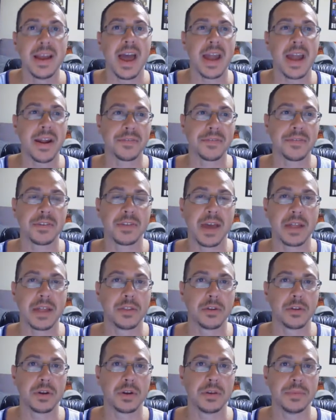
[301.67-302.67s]
And after
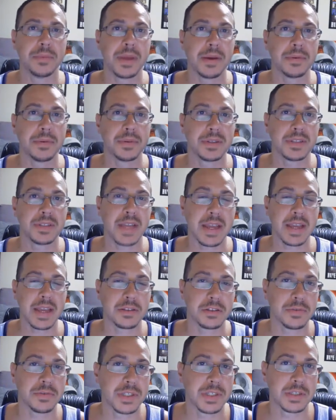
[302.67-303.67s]
that, they're gonna be able to take
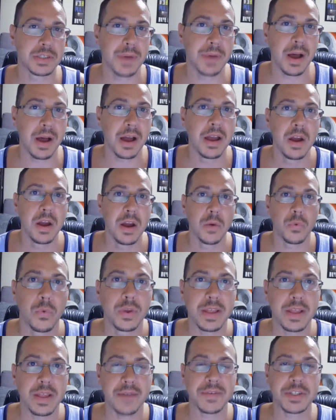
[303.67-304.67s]
into a spot
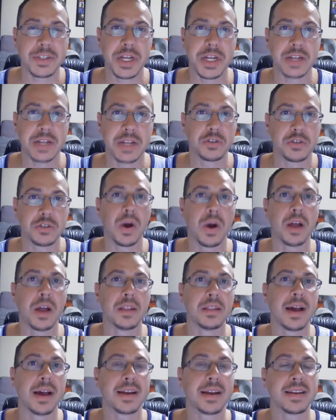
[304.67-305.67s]
where they have a chance to
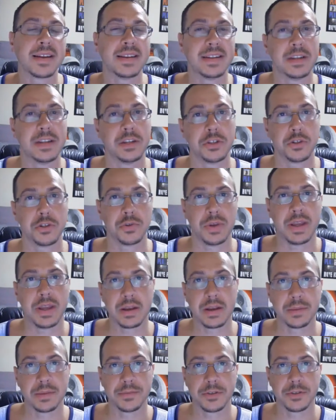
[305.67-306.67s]
unlock an additional
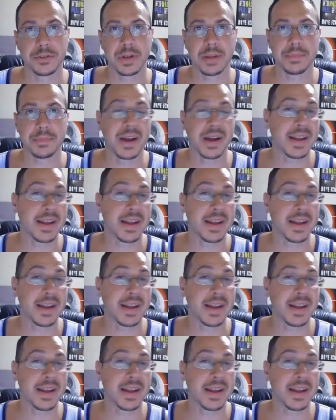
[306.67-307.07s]
income stream.